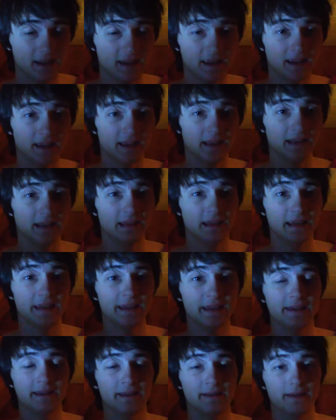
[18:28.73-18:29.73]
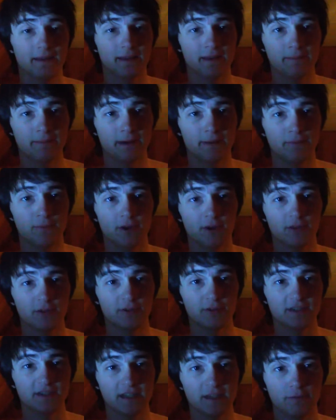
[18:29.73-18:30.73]
And my brother
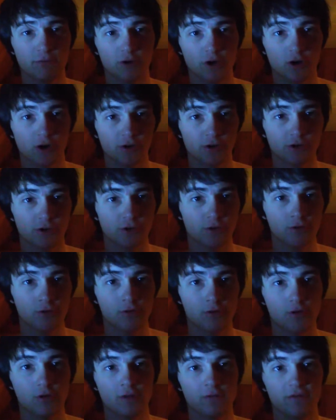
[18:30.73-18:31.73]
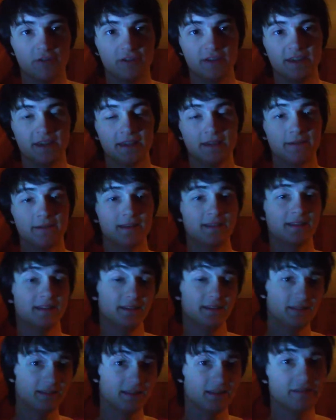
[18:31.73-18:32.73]
and T would argue over D. Because this
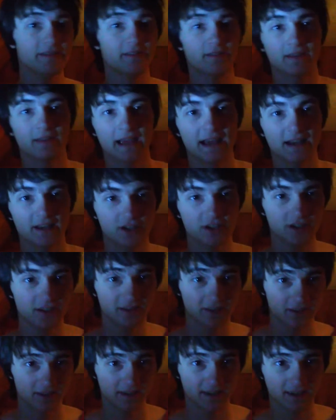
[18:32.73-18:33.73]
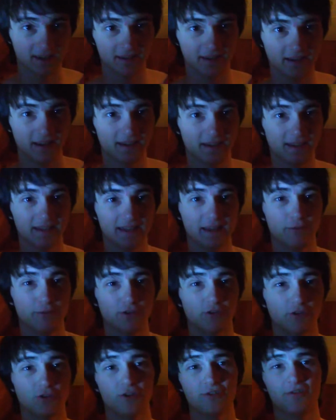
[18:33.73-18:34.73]
is the kind of shit this kid did. This kid
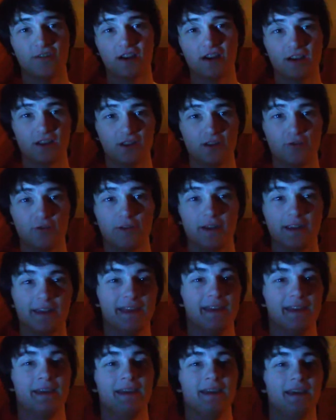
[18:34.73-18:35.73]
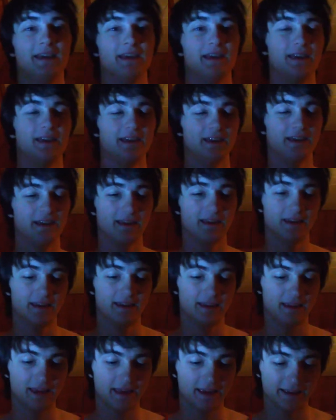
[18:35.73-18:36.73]
was so fucking annoying.
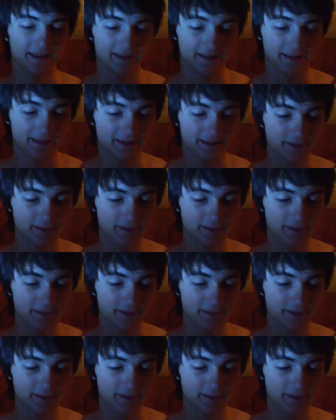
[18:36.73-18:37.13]
And